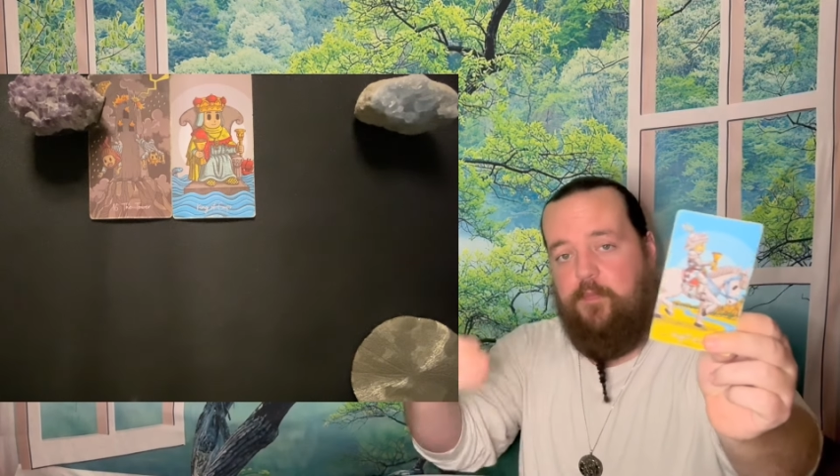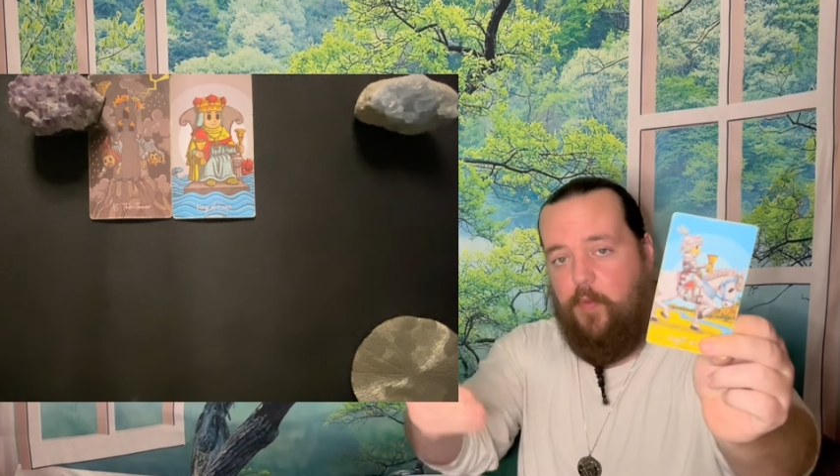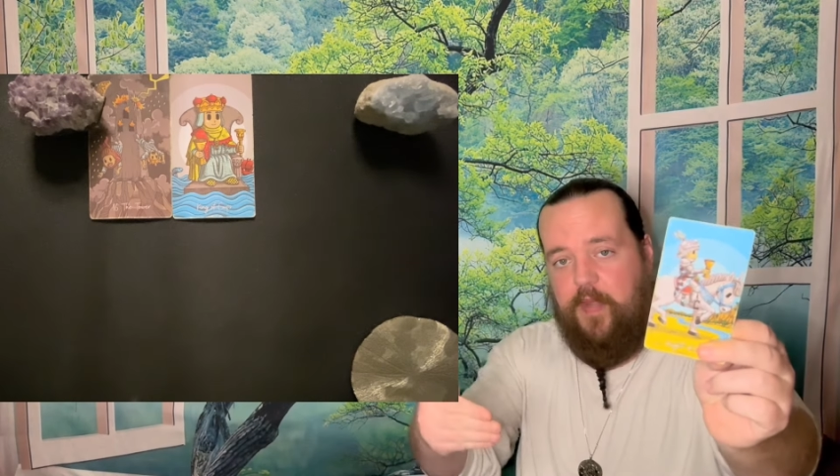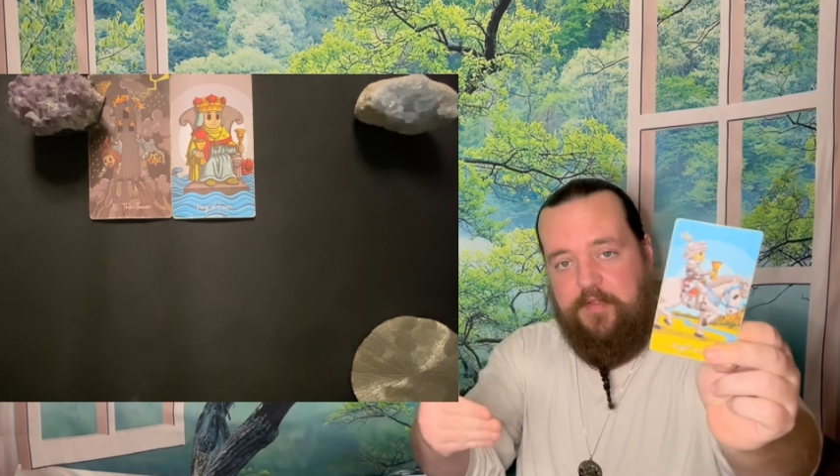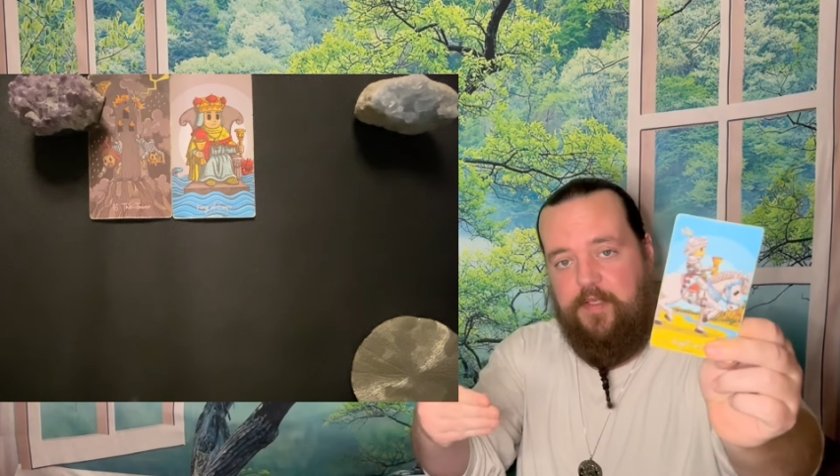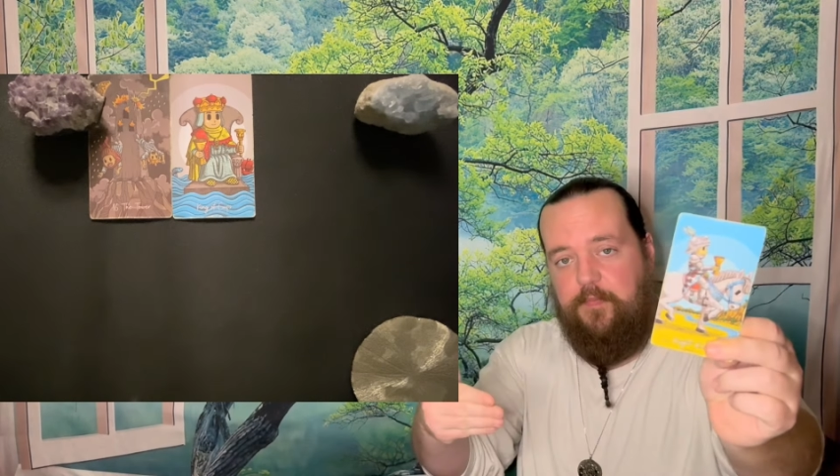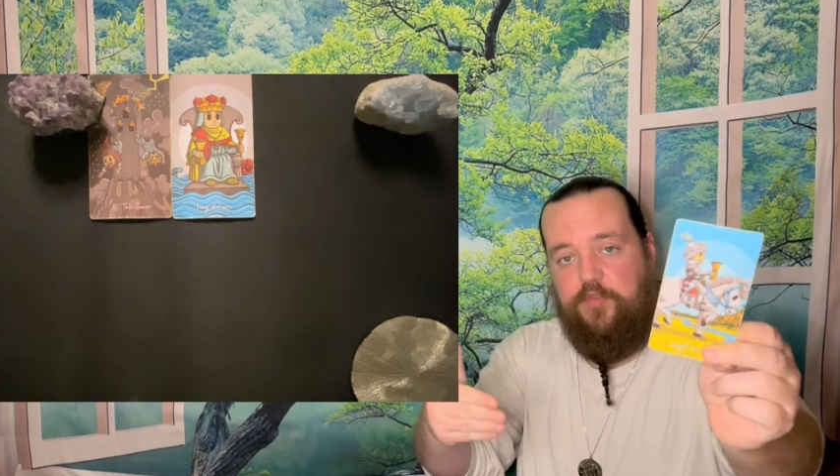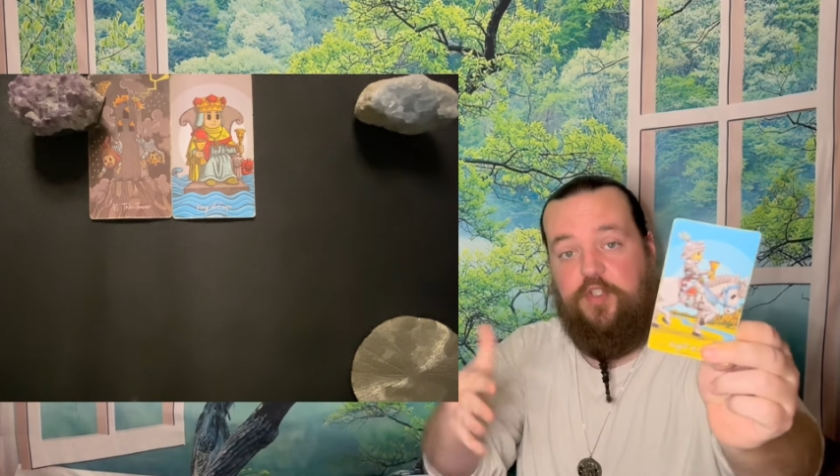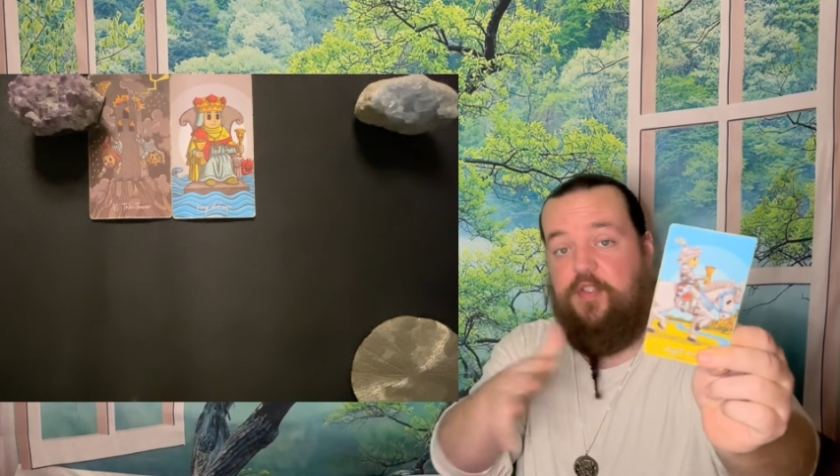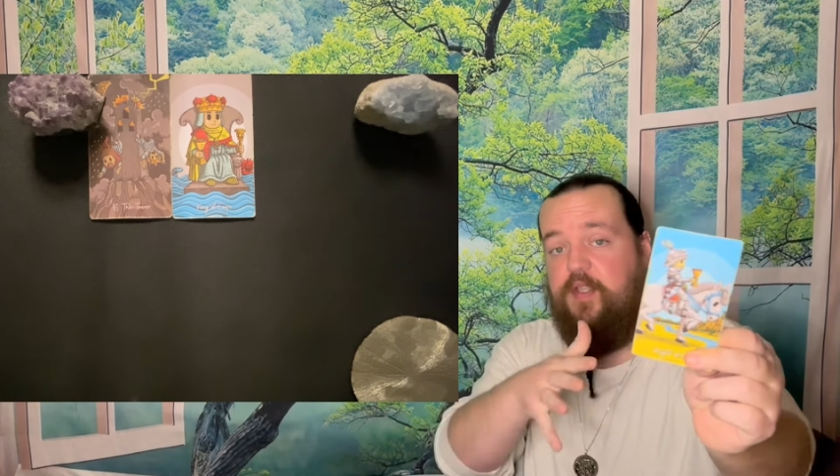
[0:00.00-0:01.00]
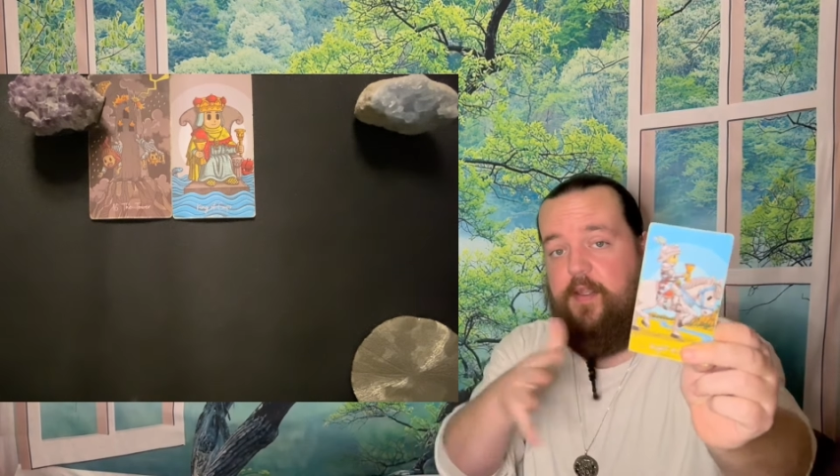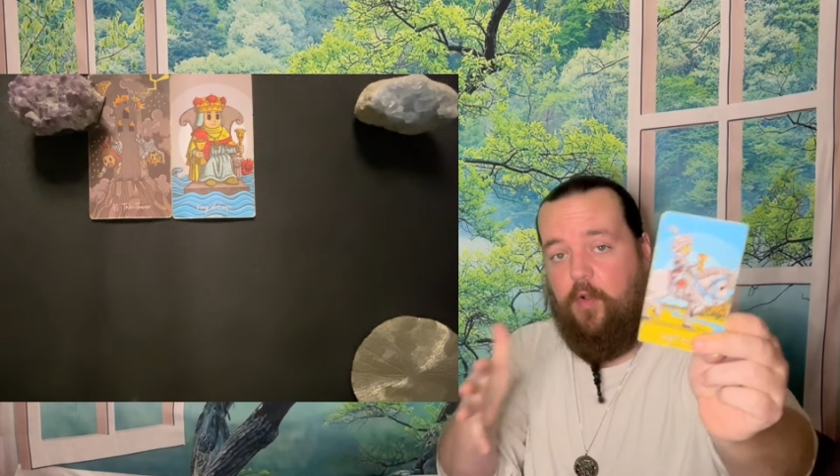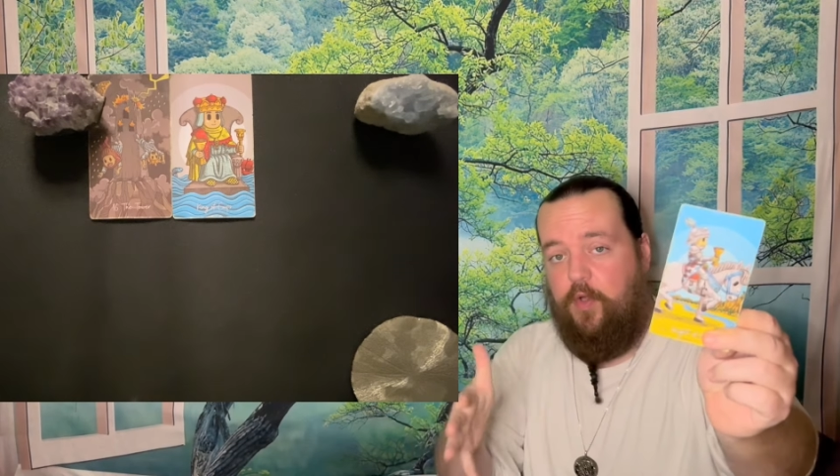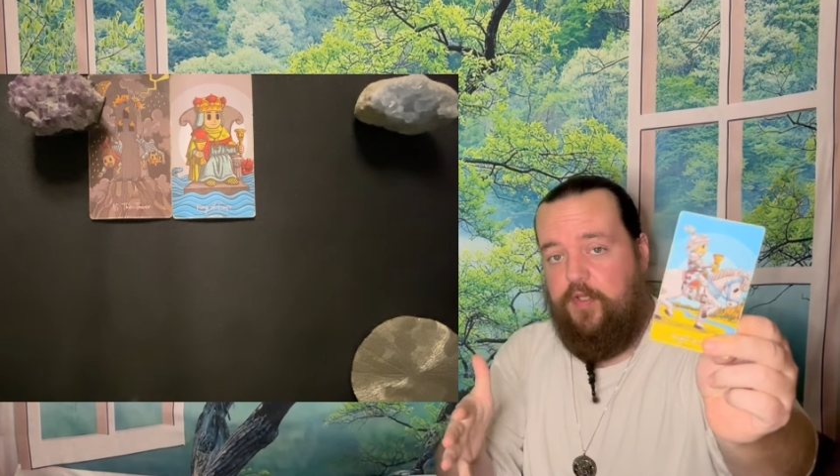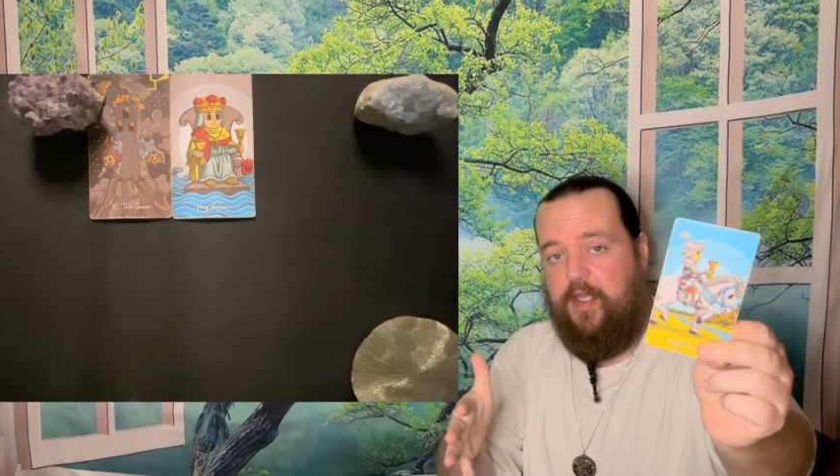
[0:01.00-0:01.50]
momentum, just like
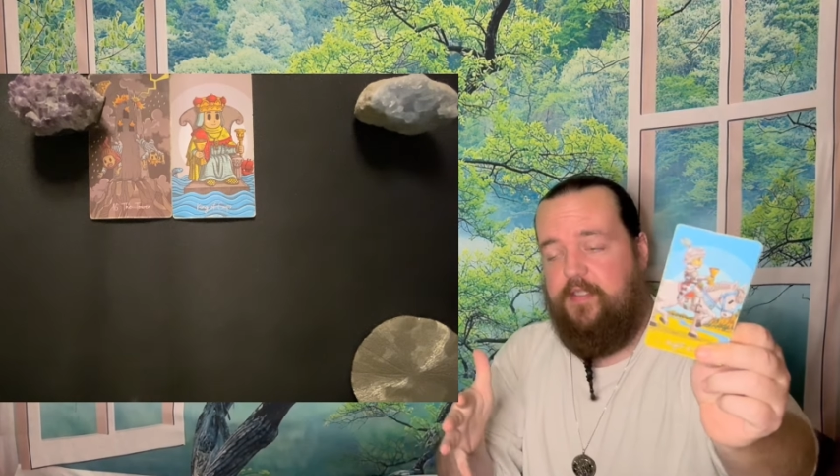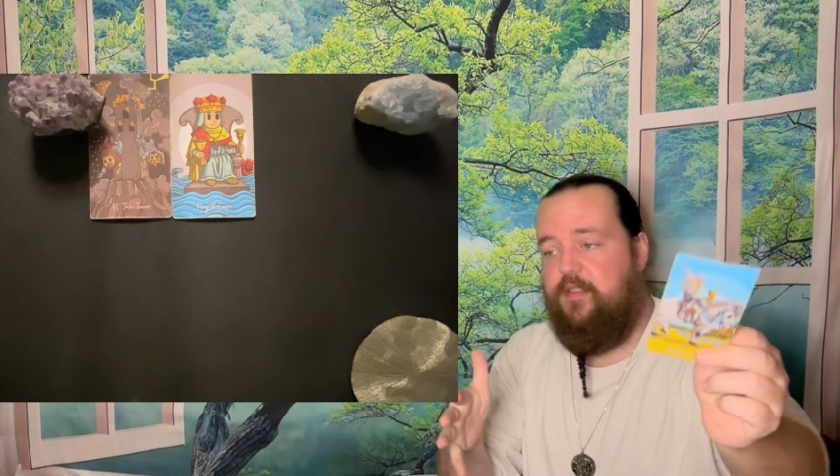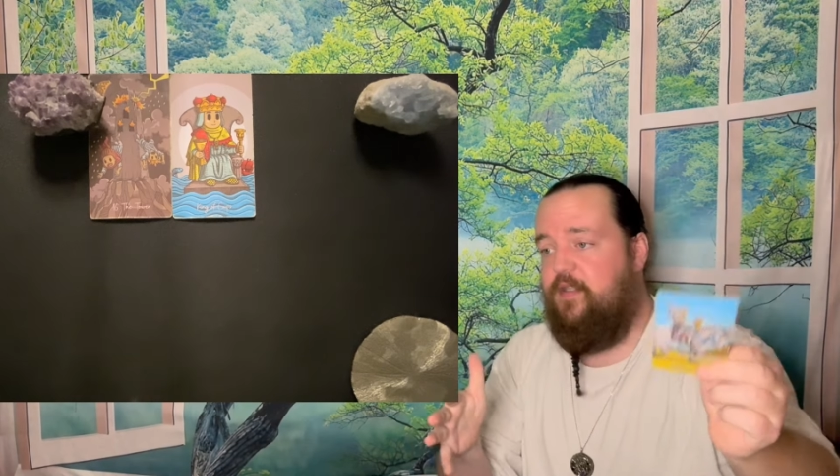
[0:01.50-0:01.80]
all knights.